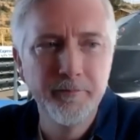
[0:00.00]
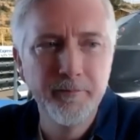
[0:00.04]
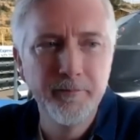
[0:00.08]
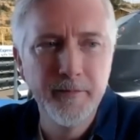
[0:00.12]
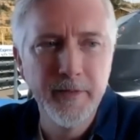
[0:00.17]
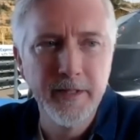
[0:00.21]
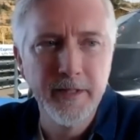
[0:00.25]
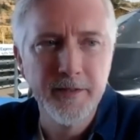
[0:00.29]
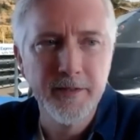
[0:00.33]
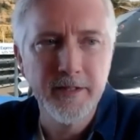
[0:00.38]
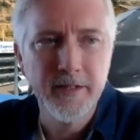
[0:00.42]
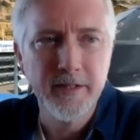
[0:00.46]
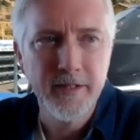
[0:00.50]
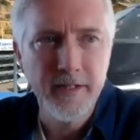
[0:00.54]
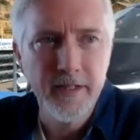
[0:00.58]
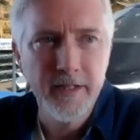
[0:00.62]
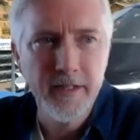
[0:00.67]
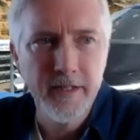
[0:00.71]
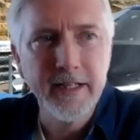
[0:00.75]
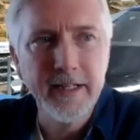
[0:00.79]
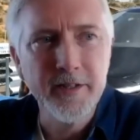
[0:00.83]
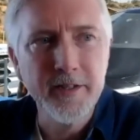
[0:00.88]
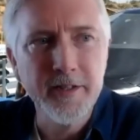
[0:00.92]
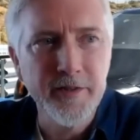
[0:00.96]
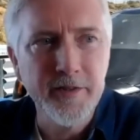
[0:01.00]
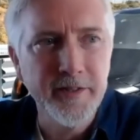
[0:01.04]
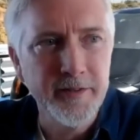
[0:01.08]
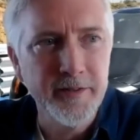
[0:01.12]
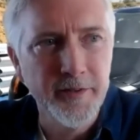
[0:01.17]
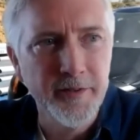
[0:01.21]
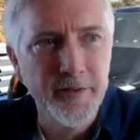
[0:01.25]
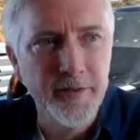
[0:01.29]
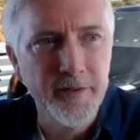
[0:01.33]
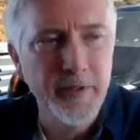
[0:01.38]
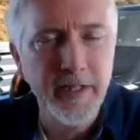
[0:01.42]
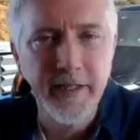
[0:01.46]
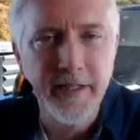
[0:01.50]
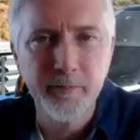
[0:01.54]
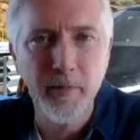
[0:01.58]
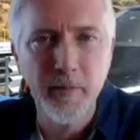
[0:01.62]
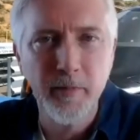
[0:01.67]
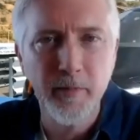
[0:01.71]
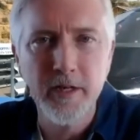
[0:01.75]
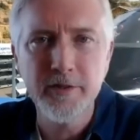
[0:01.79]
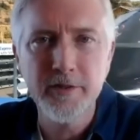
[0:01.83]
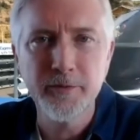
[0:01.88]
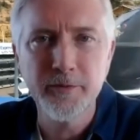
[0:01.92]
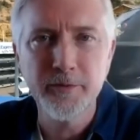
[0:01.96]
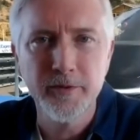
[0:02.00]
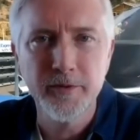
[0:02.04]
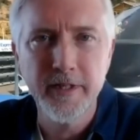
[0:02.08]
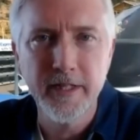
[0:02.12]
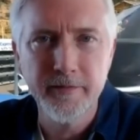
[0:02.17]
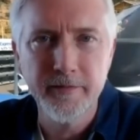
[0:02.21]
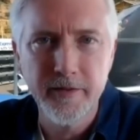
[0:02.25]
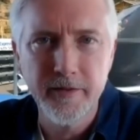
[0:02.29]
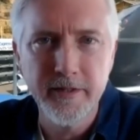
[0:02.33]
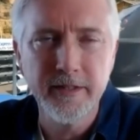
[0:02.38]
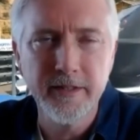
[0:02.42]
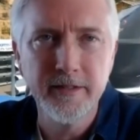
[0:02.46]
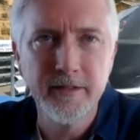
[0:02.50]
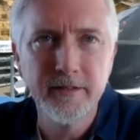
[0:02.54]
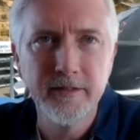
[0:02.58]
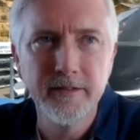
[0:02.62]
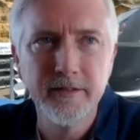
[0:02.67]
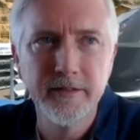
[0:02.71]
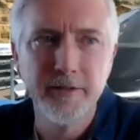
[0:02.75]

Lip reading: It's an analogy to the three-legged bar stool kind of a thing.